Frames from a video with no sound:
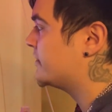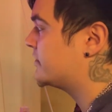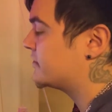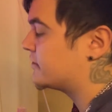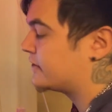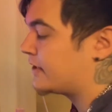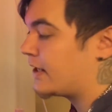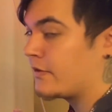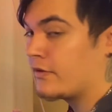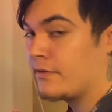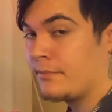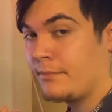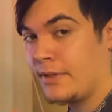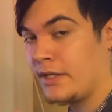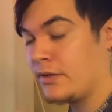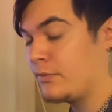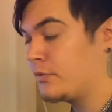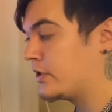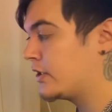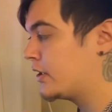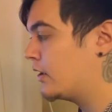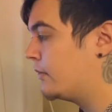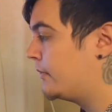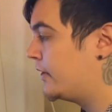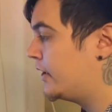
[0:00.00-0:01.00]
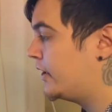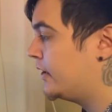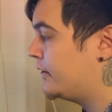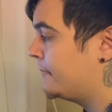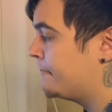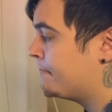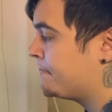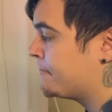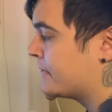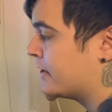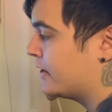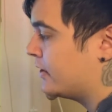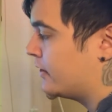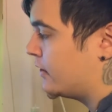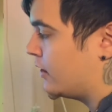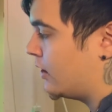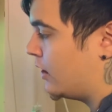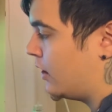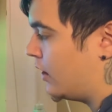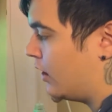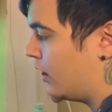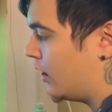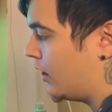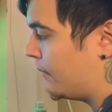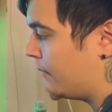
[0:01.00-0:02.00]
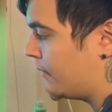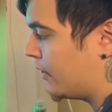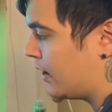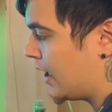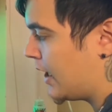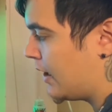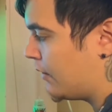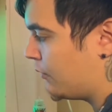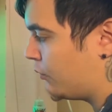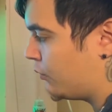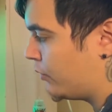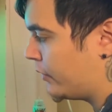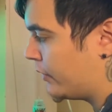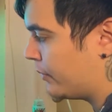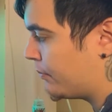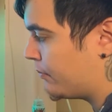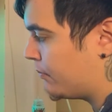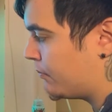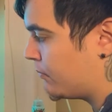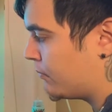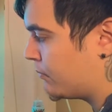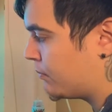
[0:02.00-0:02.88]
this is how the beat would come in. I would